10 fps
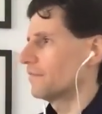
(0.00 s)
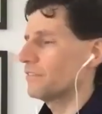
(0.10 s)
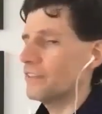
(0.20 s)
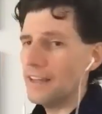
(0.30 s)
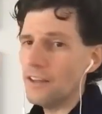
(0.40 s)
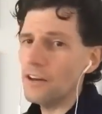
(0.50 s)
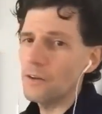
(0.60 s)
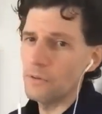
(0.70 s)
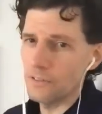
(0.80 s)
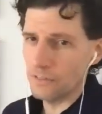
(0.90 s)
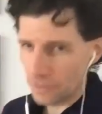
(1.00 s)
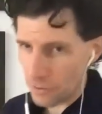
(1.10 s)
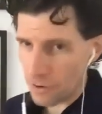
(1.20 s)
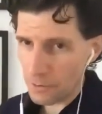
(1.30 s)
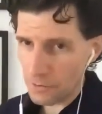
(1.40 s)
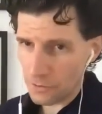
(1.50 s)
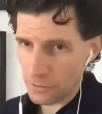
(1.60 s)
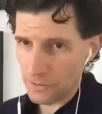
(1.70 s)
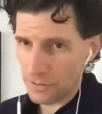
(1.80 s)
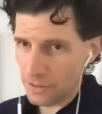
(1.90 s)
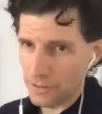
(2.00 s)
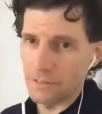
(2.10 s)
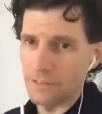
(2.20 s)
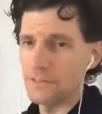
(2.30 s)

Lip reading: See, I thought it was a crowdsourced thing.